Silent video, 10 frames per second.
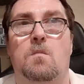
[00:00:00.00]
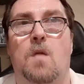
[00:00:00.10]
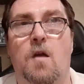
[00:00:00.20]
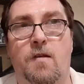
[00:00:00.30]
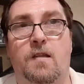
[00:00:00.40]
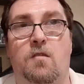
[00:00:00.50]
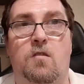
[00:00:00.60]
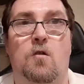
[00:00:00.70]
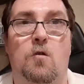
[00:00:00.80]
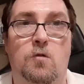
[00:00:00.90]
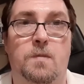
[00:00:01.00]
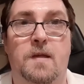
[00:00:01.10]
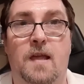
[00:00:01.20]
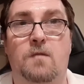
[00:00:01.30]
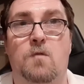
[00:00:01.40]
Alright, so to
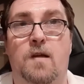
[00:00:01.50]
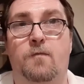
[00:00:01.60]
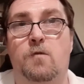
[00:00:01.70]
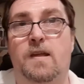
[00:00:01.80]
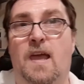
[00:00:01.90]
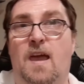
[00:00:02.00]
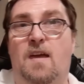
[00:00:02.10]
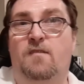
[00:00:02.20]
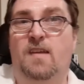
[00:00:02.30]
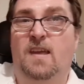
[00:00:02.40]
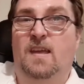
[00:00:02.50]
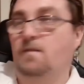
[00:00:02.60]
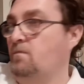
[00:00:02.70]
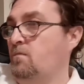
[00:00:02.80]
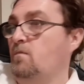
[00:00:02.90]
begin with, we have a
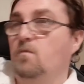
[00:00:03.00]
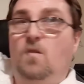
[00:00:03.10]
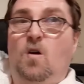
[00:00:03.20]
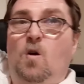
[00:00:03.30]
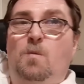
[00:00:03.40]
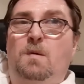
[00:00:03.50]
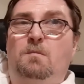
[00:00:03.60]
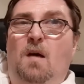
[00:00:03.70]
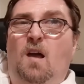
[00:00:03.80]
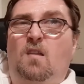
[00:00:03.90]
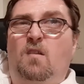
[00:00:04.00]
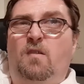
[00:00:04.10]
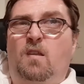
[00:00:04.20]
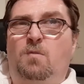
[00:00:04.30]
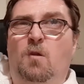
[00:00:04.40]
open box of
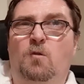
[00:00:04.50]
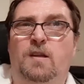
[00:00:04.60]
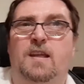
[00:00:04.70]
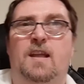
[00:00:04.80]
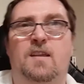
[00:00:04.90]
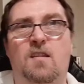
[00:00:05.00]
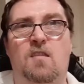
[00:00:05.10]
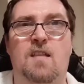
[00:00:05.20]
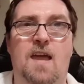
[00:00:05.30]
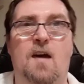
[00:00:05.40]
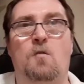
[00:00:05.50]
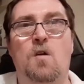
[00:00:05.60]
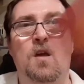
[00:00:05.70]
Exploding Kittens now.